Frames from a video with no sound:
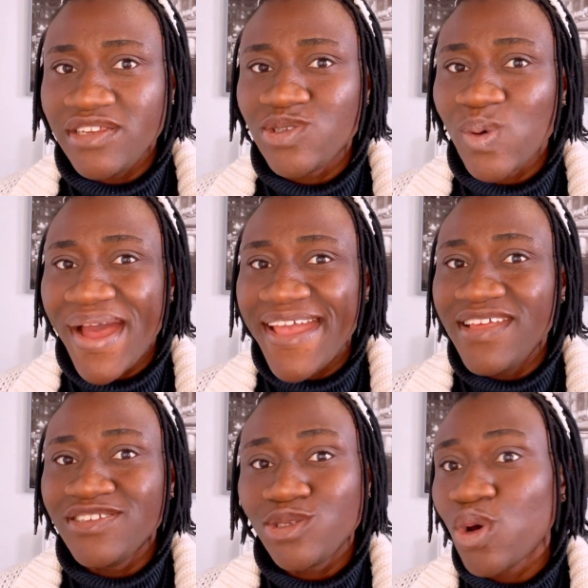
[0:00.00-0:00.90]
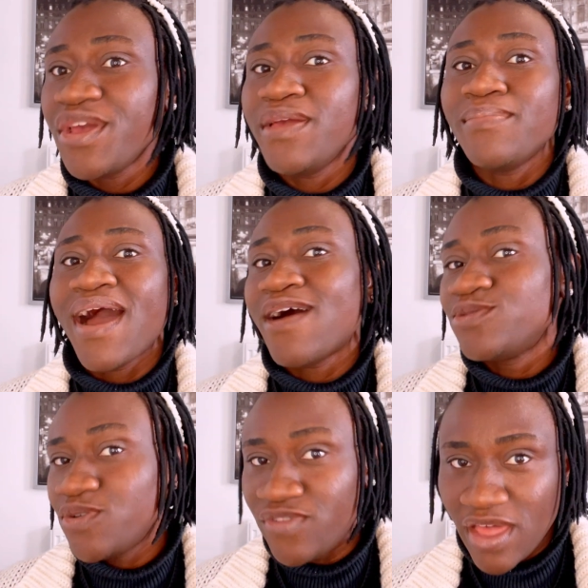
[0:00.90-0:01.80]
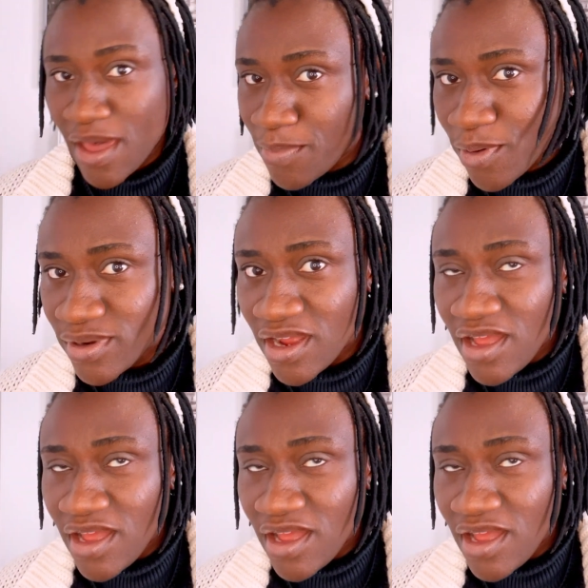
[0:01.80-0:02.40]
So I saw him out of the airport,